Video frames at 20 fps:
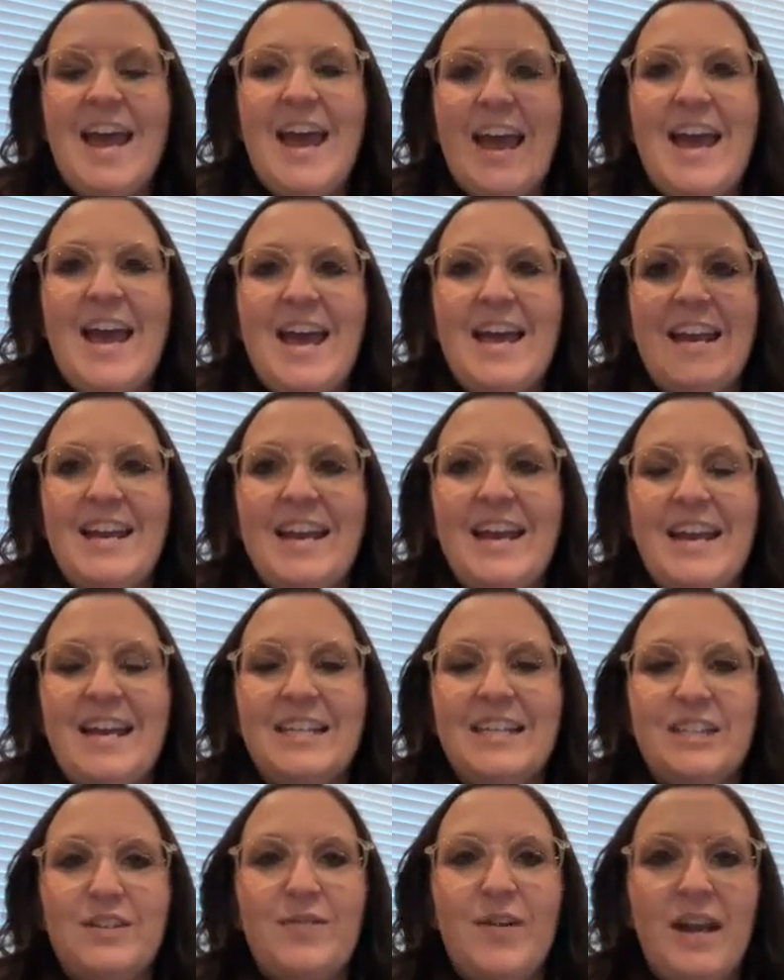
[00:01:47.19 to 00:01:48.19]
And
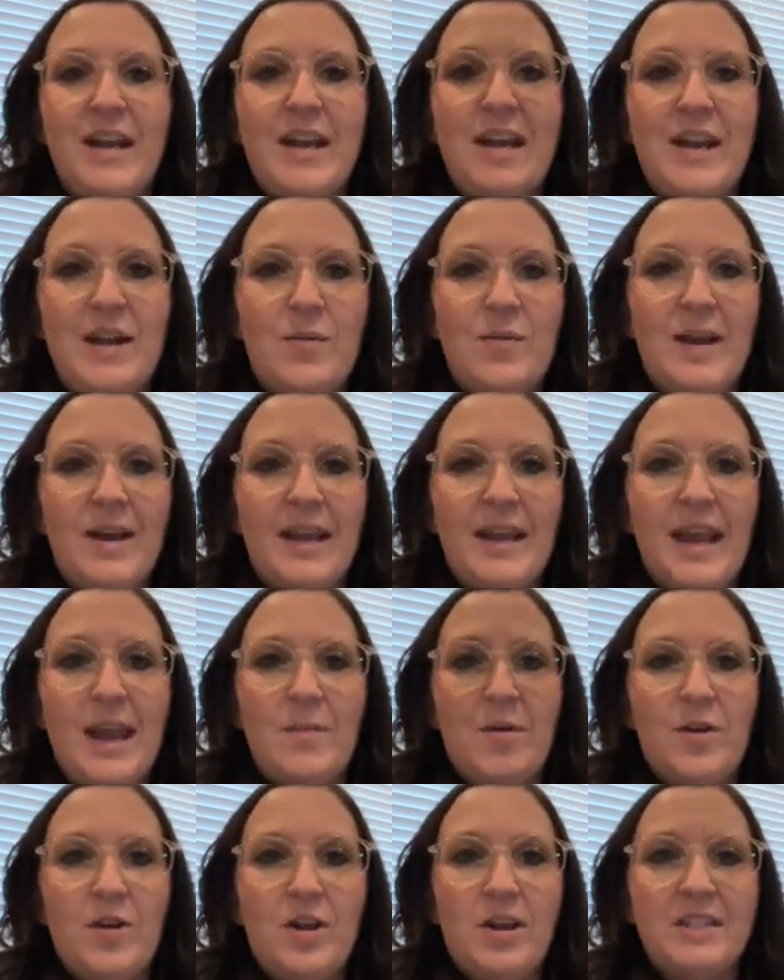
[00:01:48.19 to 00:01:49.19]
it's funny when I
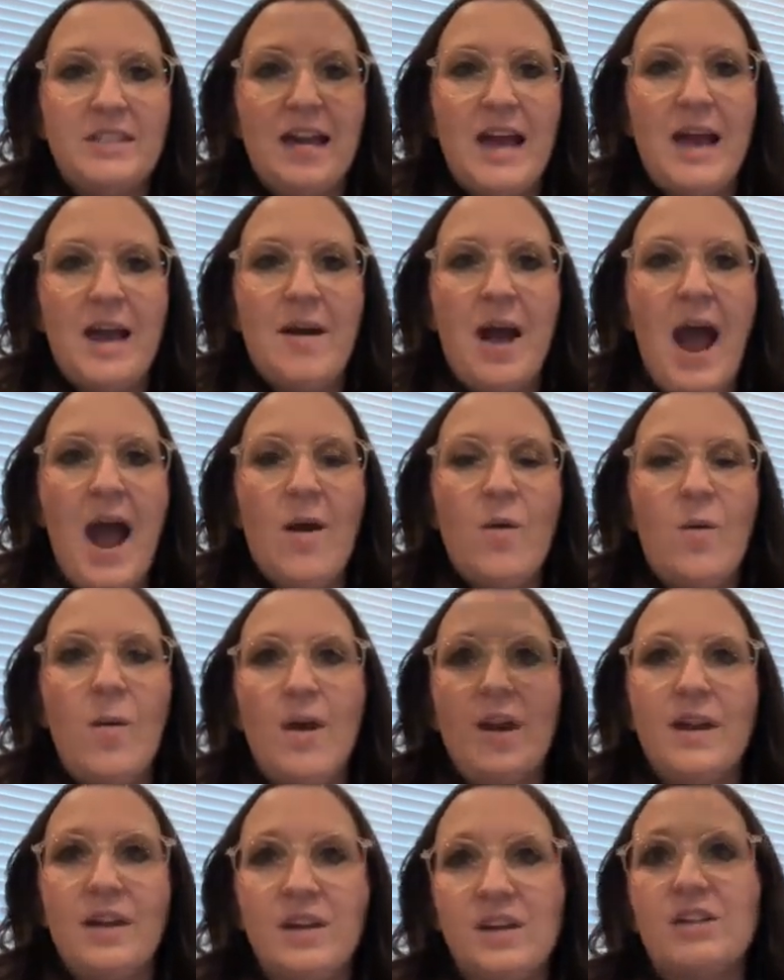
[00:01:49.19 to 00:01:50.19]
came across that, I
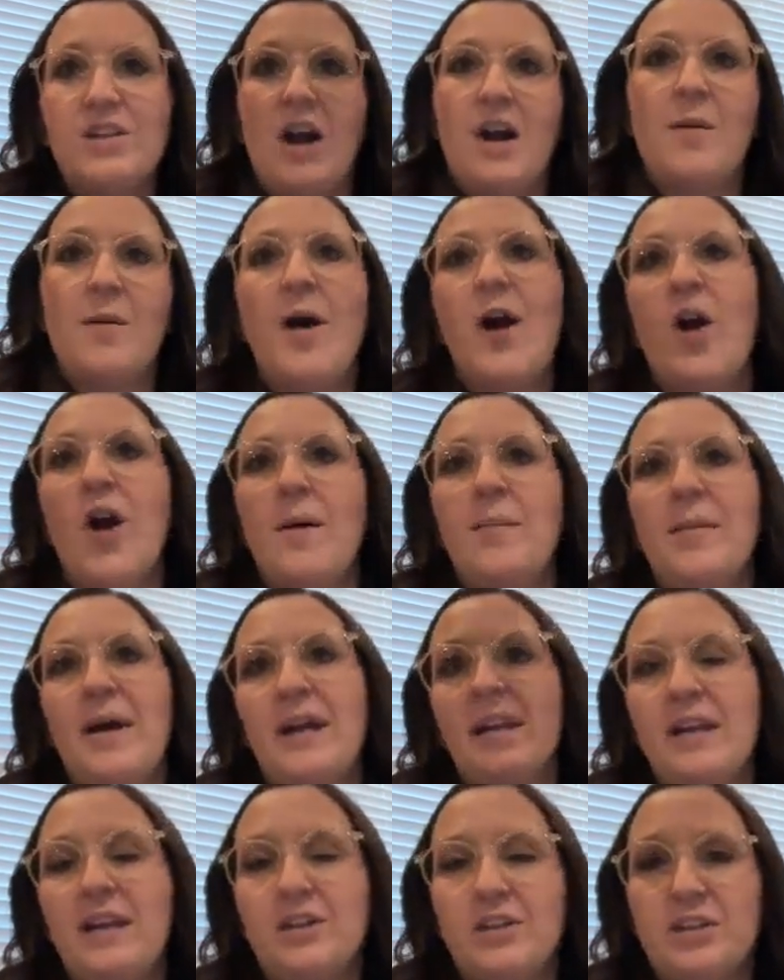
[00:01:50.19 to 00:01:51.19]
wanted to talk about
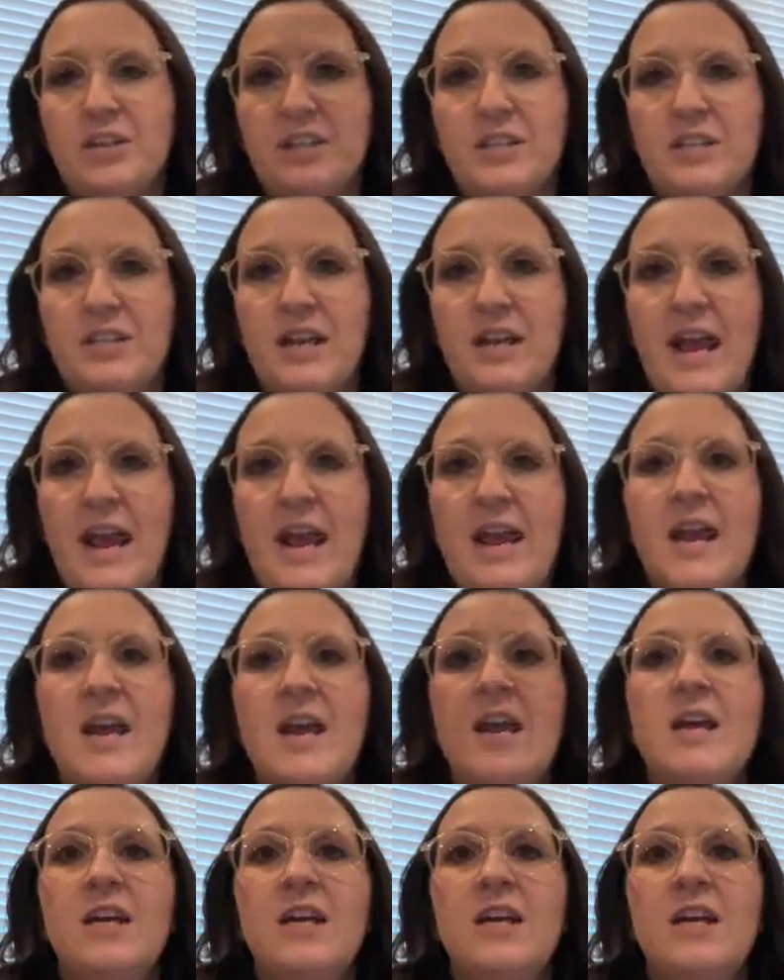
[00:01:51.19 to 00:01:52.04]
compound interest today.